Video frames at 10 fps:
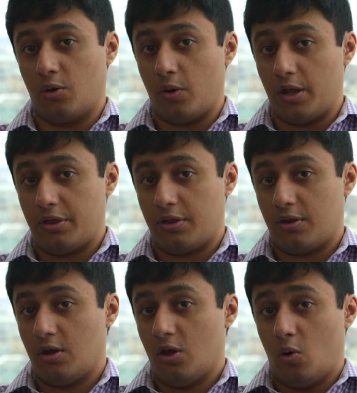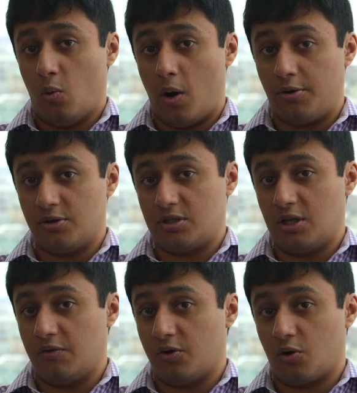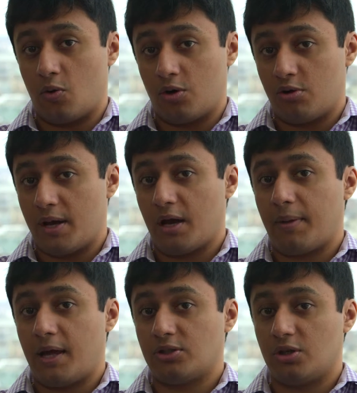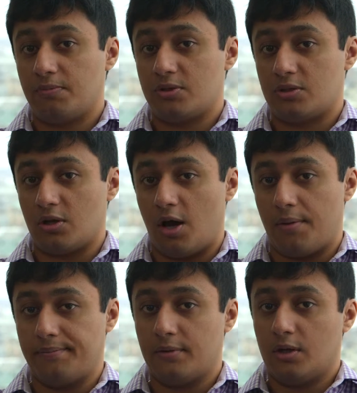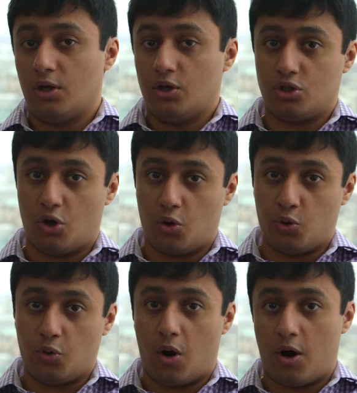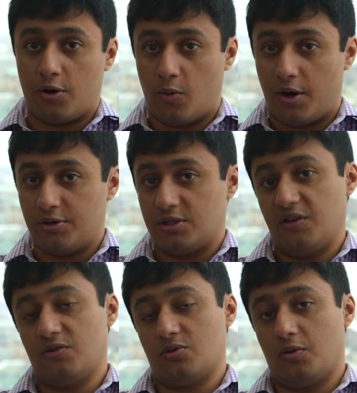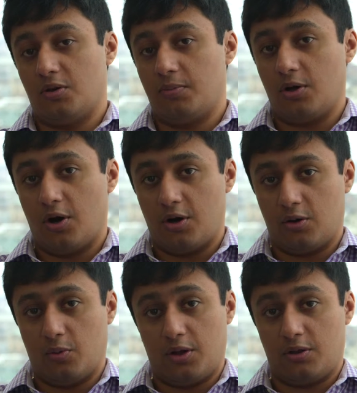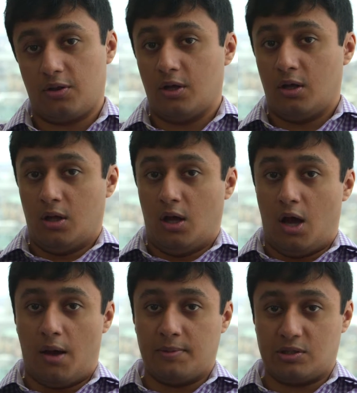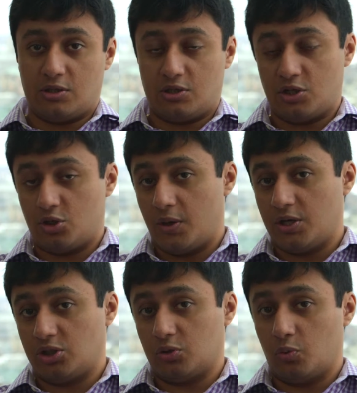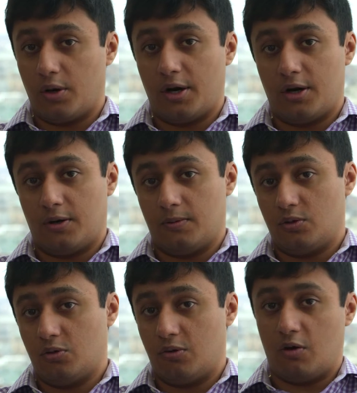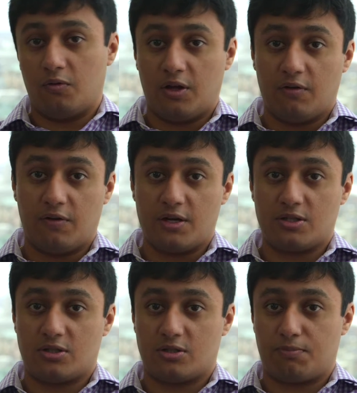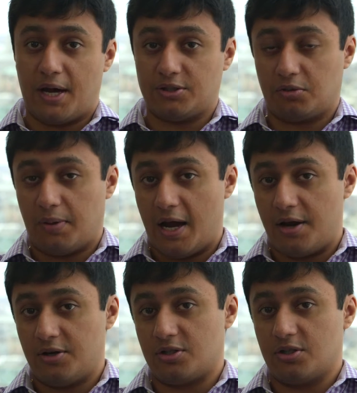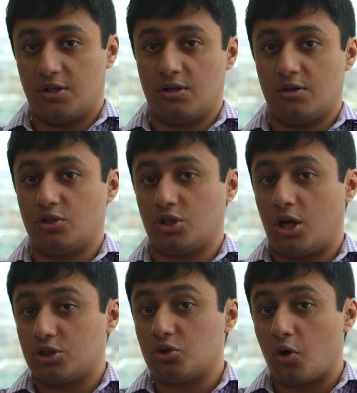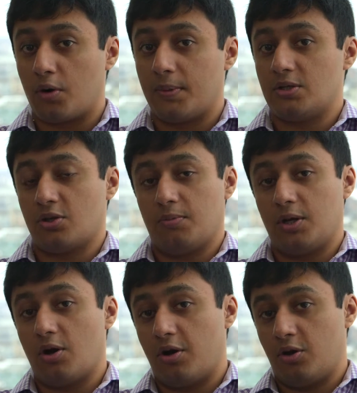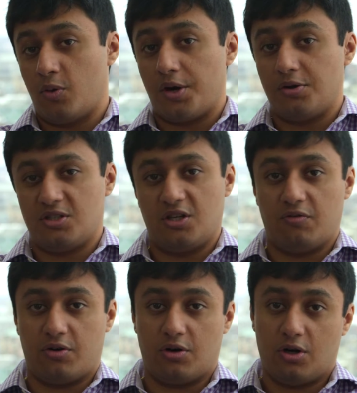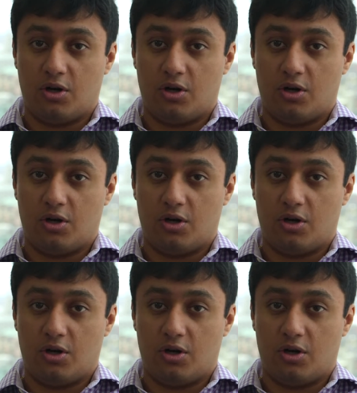with wide receiver cornerback matchups. So who are the wide receivers going to be guarded with? This is a situation where Darrelle Revis, Patrick Patterson, Josh Norman is going to be guarding the wide receiver.